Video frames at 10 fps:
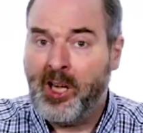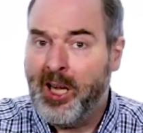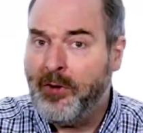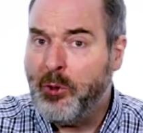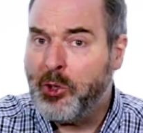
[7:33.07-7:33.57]

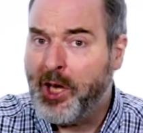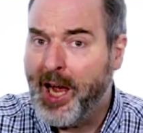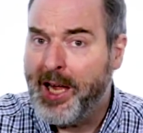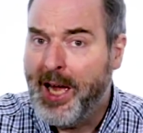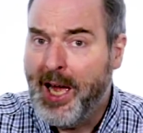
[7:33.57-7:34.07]
If you
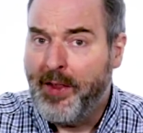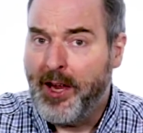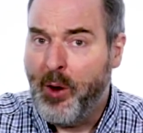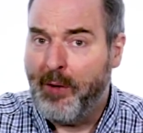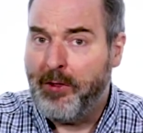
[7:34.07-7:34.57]
say that
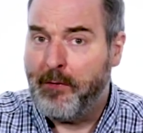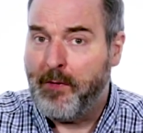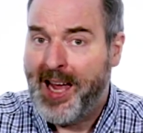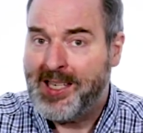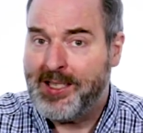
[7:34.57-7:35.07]
you have the
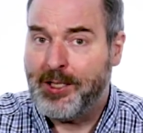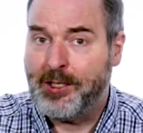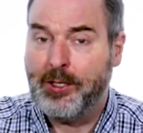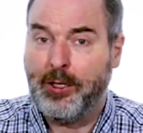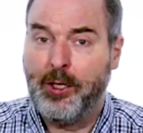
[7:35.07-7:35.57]
fastest